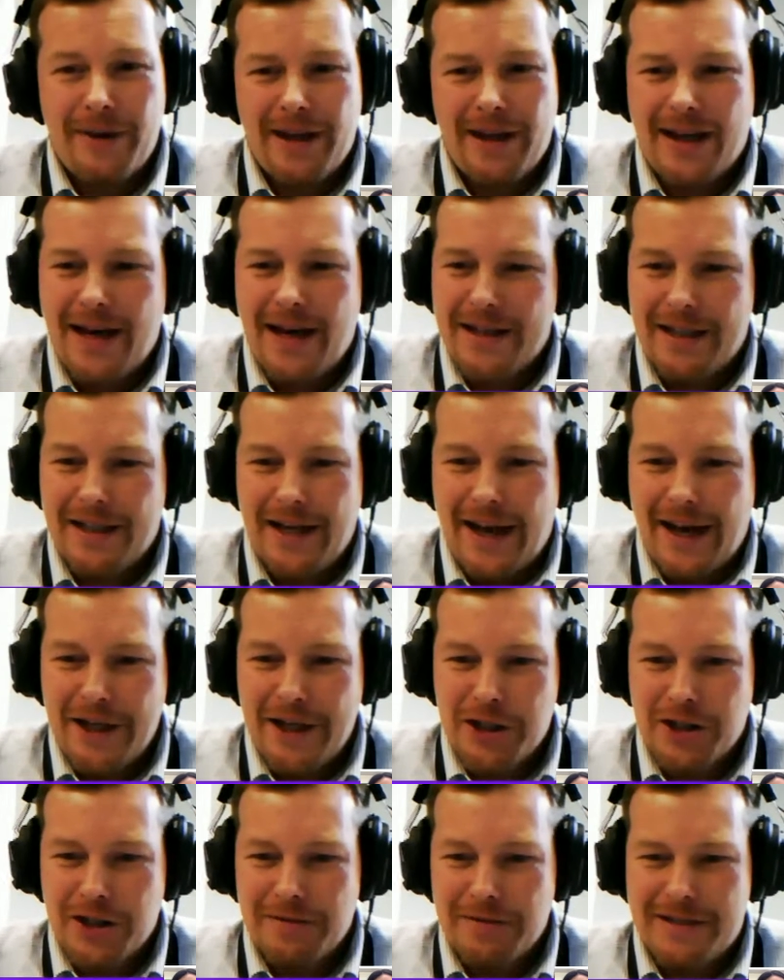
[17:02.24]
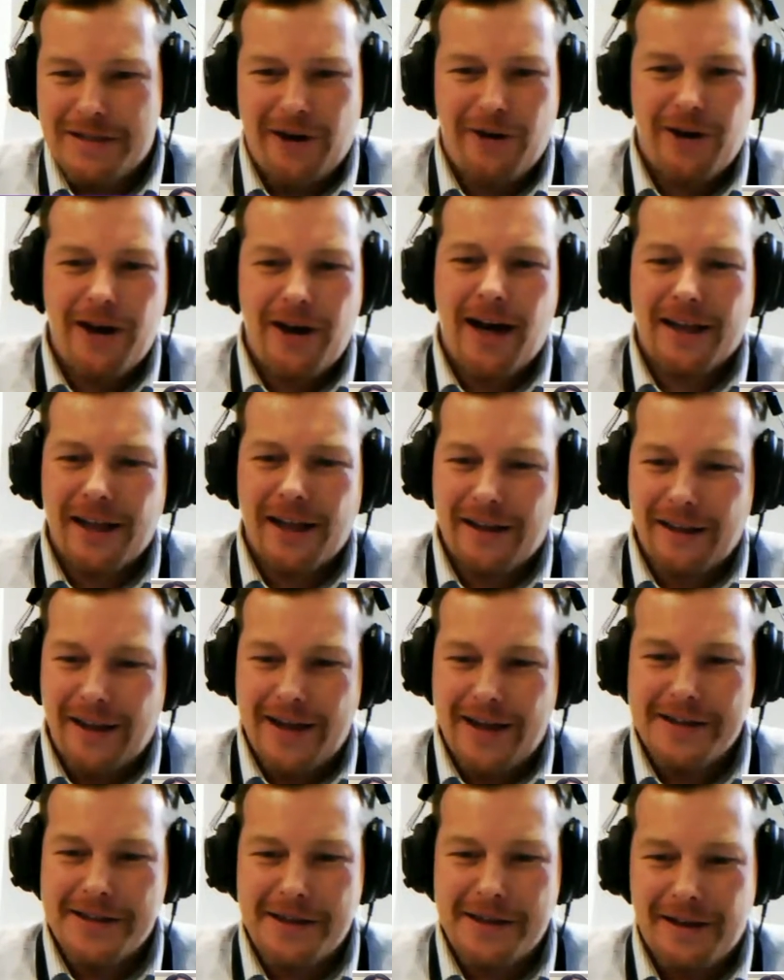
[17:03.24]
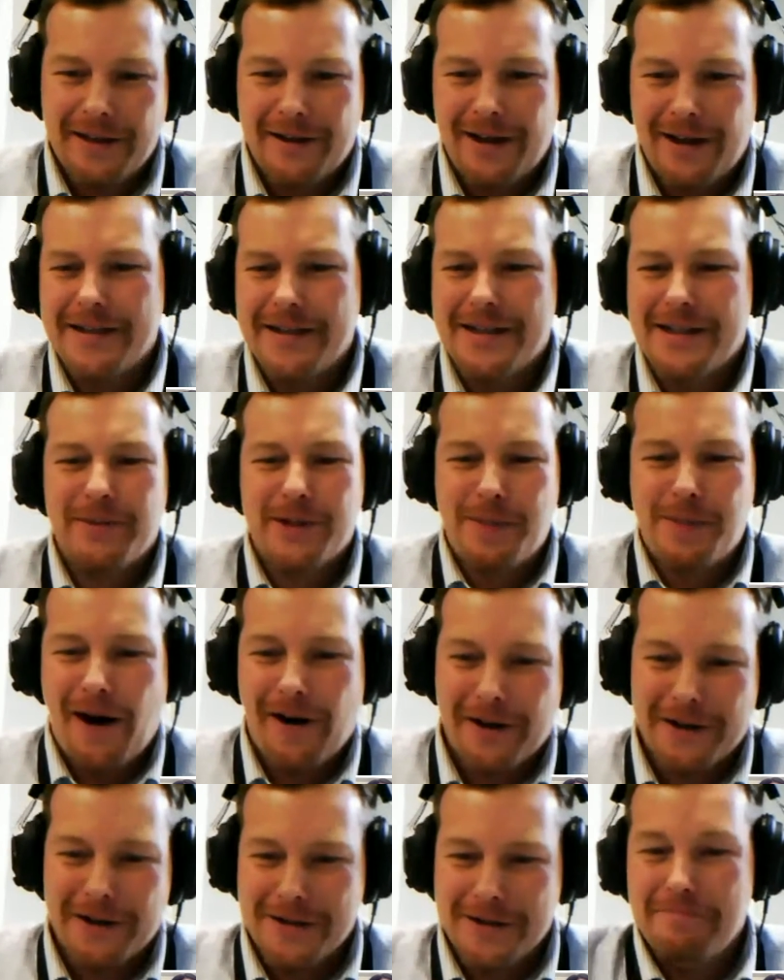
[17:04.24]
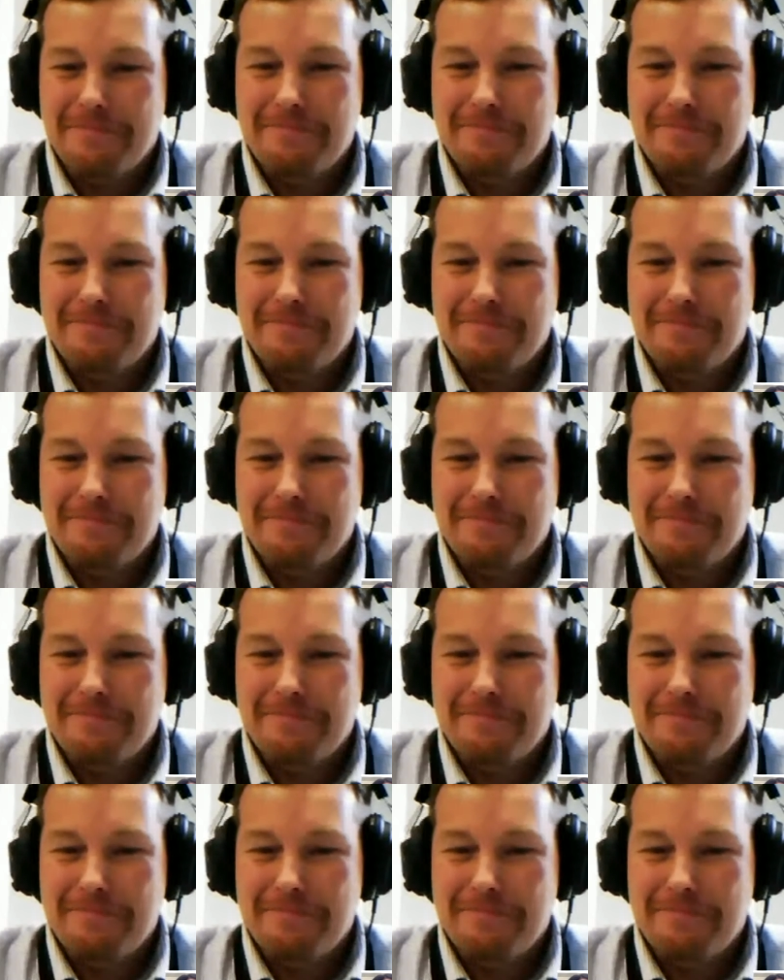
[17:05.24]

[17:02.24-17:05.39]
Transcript: that had an Asian teriyaki glaze on it and some asparagus.